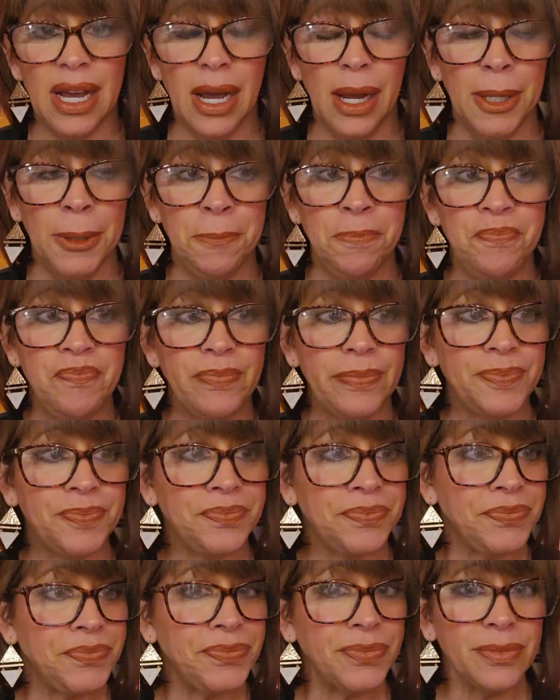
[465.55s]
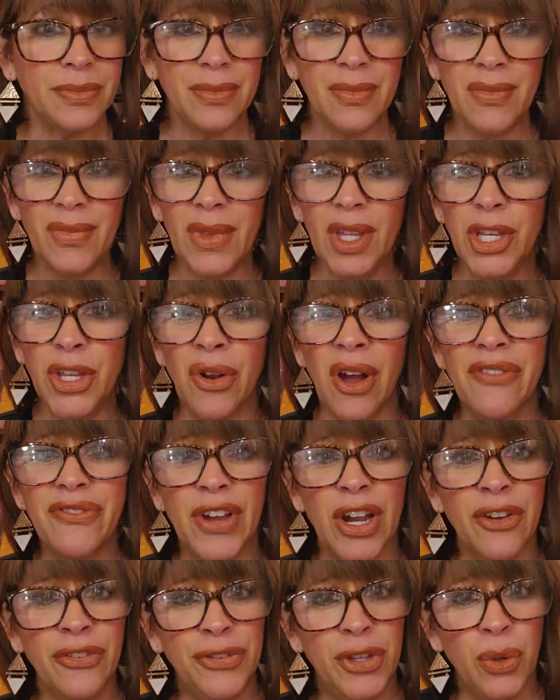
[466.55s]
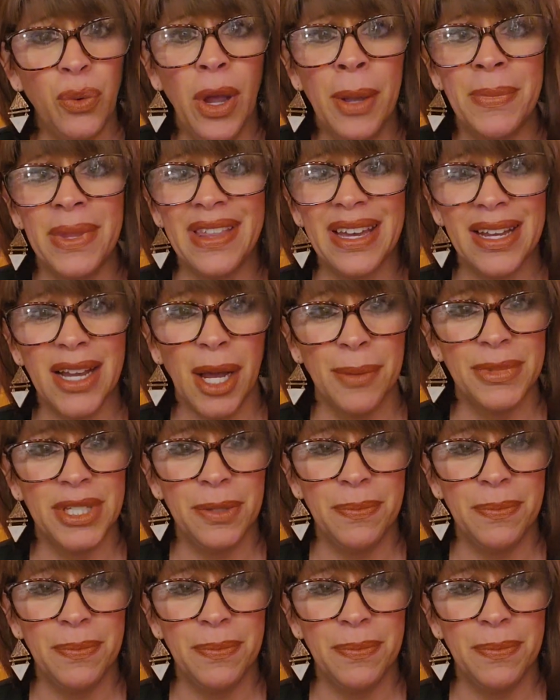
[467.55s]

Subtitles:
I have very few women that come